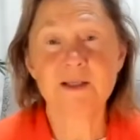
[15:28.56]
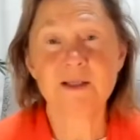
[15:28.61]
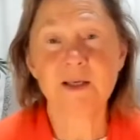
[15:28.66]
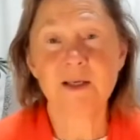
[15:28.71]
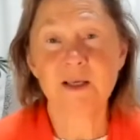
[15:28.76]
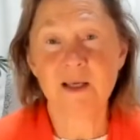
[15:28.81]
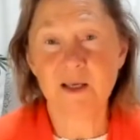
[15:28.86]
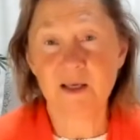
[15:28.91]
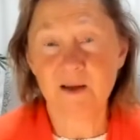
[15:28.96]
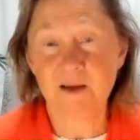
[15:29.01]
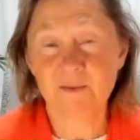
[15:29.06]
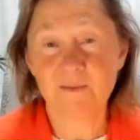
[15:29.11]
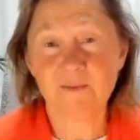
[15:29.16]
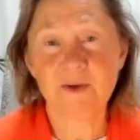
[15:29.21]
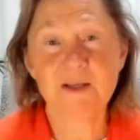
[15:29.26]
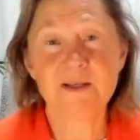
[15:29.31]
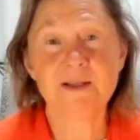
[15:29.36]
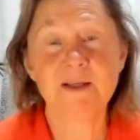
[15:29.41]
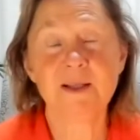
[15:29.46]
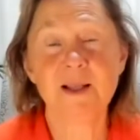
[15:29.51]
a key.
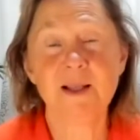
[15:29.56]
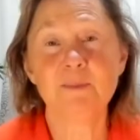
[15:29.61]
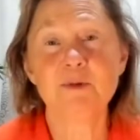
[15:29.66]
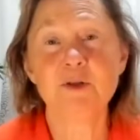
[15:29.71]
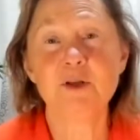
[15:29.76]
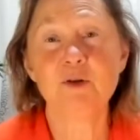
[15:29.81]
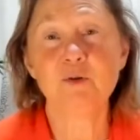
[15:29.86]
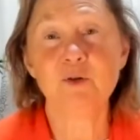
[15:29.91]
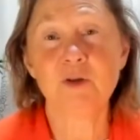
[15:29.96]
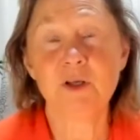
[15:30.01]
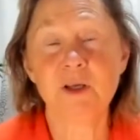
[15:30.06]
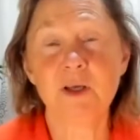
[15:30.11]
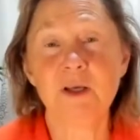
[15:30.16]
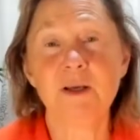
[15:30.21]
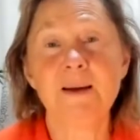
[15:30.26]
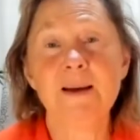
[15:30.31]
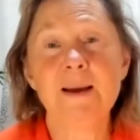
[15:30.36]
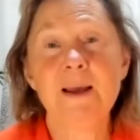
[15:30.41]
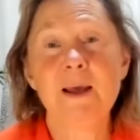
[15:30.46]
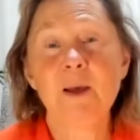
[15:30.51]
It's yeah. an absolute
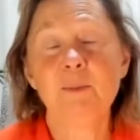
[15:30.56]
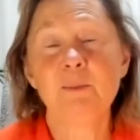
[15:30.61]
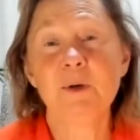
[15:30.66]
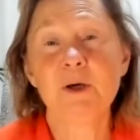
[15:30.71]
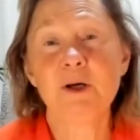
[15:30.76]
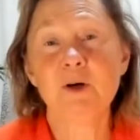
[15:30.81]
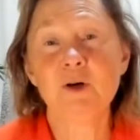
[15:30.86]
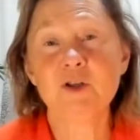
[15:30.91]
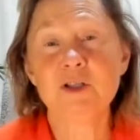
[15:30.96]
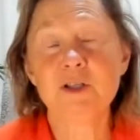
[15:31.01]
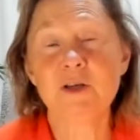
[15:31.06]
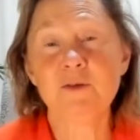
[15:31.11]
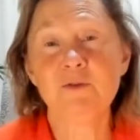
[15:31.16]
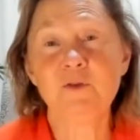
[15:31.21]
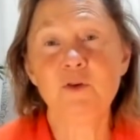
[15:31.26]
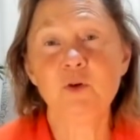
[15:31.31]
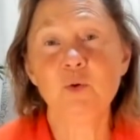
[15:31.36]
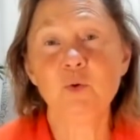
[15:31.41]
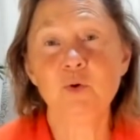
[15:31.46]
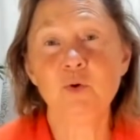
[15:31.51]
key because if
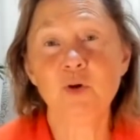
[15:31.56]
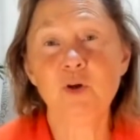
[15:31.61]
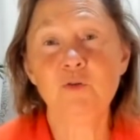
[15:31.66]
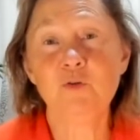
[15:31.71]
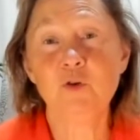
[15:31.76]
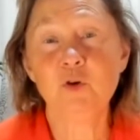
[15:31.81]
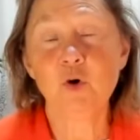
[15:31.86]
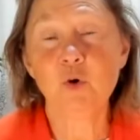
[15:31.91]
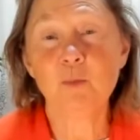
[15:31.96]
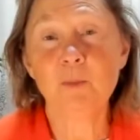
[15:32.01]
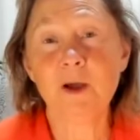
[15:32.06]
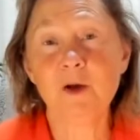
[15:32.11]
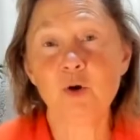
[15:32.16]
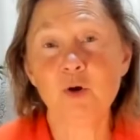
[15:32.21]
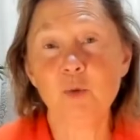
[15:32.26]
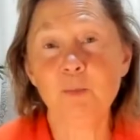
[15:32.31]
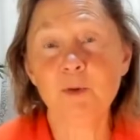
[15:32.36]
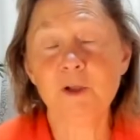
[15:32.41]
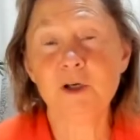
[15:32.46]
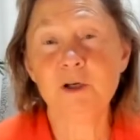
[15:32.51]
you if your
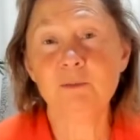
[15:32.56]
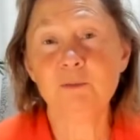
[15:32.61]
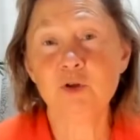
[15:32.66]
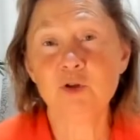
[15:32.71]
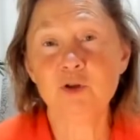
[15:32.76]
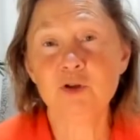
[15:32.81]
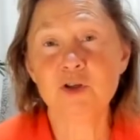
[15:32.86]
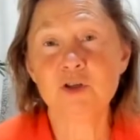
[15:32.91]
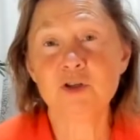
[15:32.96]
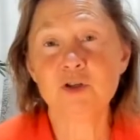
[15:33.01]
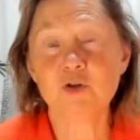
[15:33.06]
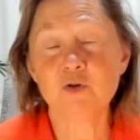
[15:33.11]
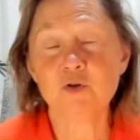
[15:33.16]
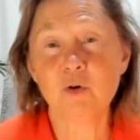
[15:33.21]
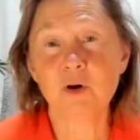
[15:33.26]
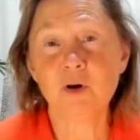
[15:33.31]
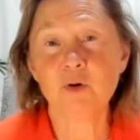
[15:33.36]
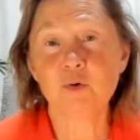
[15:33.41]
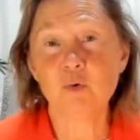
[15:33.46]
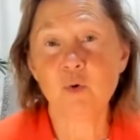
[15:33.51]
microbial community is
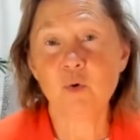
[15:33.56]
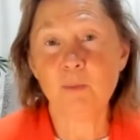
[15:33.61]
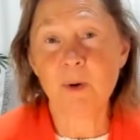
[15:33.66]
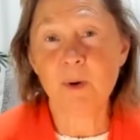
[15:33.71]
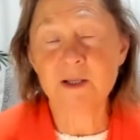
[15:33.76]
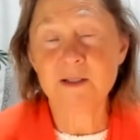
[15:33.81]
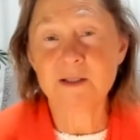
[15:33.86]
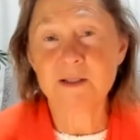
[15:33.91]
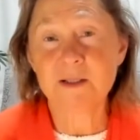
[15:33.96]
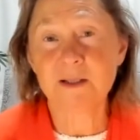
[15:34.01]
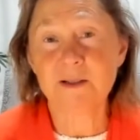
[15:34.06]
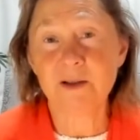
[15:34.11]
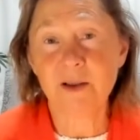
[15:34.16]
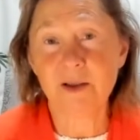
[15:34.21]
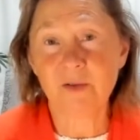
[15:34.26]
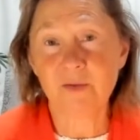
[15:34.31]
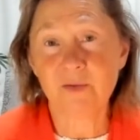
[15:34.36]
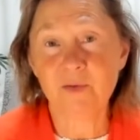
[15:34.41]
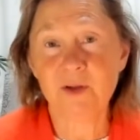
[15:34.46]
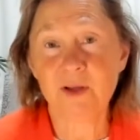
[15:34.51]
strong and robust and
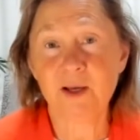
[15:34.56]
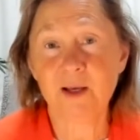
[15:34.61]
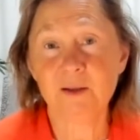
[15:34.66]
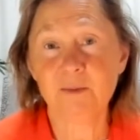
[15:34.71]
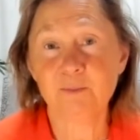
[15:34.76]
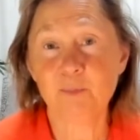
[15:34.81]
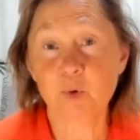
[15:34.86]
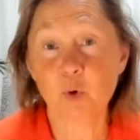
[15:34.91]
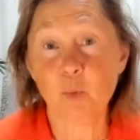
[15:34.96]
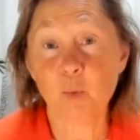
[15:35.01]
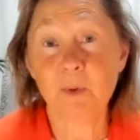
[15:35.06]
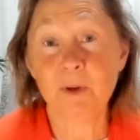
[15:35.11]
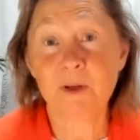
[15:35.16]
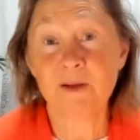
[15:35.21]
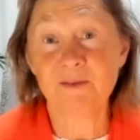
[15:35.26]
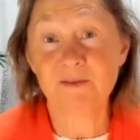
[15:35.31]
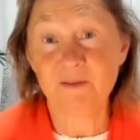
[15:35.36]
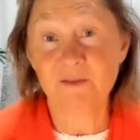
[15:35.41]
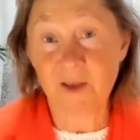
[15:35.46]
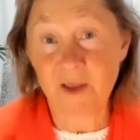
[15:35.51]
healthy and
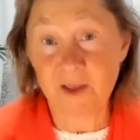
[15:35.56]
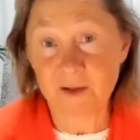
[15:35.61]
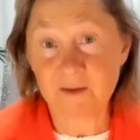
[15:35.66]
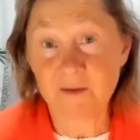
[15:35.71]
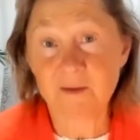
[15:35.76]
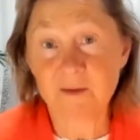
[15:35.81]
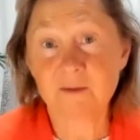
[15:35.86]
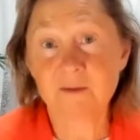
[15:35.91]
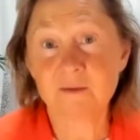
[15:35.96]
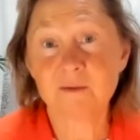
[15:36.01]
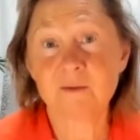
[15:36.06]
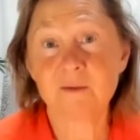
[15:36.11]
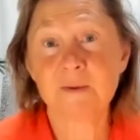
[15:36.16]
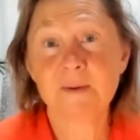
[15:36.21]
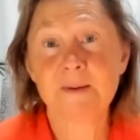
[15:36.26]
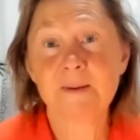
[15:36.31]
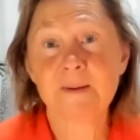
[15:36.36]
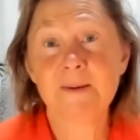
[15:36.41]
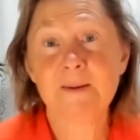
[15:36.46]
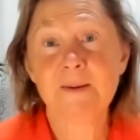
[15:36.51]
properly fed,
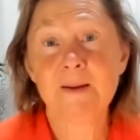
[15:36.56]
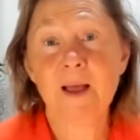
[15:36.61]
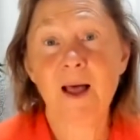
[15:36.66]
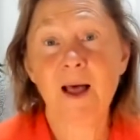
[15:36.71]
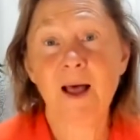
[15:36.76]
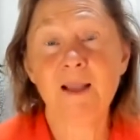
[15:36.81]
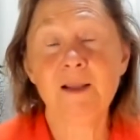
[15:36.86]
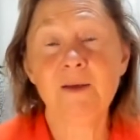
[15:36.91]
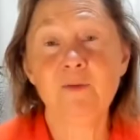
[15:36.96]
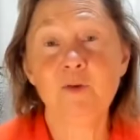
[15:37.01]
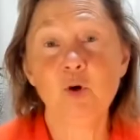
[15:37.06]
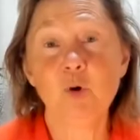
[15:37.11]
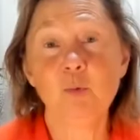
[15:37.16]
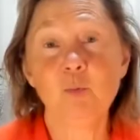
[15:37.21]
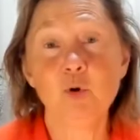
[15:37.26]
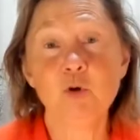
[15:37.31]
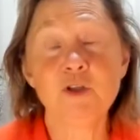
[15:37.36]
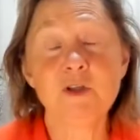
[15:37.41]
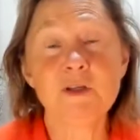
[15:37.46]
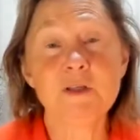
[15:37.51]
and if your
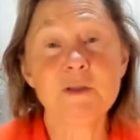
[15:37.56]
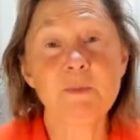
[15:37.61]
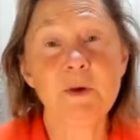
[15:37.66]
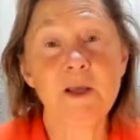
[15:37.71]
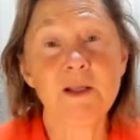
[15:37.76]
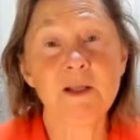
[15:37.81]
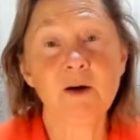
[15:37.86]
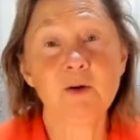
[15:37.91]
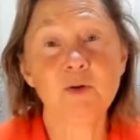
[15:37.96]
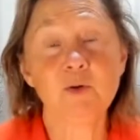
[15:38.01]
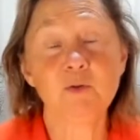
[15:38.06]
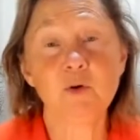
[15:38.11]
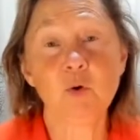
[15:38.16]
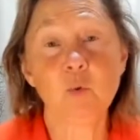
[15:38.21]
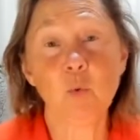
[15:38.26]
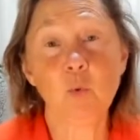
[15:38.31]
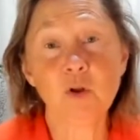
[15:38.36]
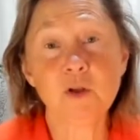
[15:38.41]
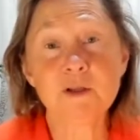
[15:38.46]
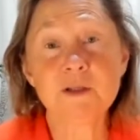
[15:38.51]
body is made out of
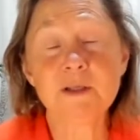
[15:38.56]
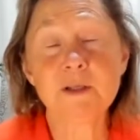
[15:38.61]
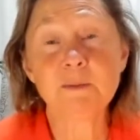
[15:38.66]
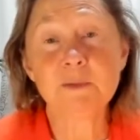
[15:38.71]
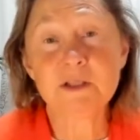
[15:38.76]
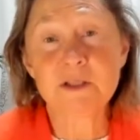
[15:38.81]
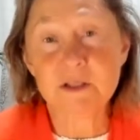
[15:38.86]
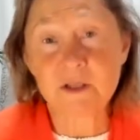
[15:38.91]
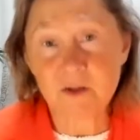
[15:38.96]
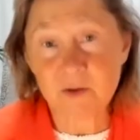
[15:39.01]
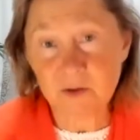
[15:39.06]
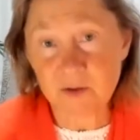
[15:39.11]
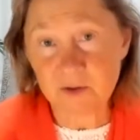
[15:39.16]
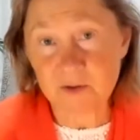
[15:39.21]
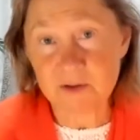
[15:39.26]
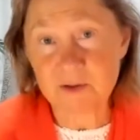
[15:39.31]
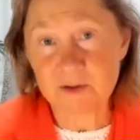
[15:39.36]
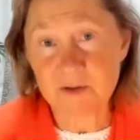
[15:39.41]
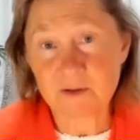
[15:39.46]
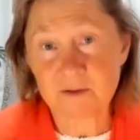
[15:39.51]
quality
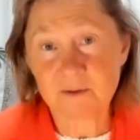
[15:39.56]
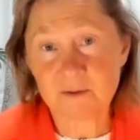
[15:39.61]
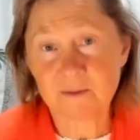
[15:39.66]
materials